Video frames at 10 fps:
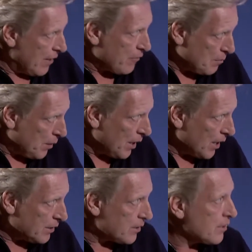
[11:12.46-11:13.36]
every
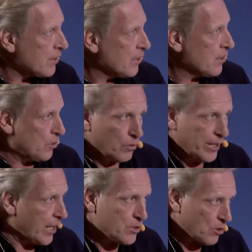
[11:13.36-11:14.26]
pot, you
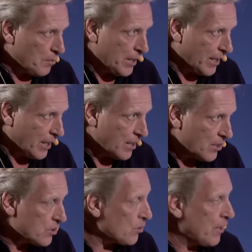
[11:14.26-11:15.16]
only get so many.
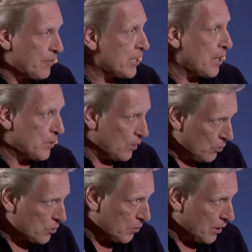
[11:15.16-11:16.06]
So every time you
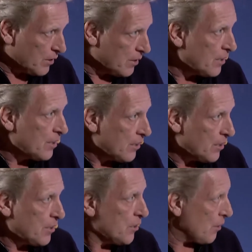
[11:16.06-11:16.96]
lose one,
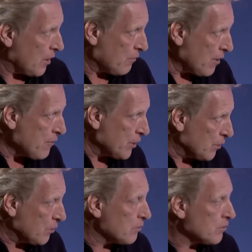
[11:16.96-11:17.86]
you're out of
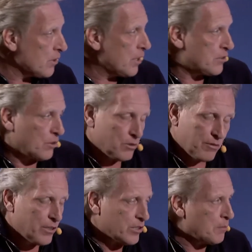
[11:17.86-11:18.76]
revenue. And so
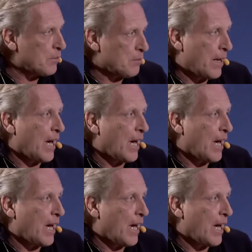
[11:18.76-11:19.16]
it's very simple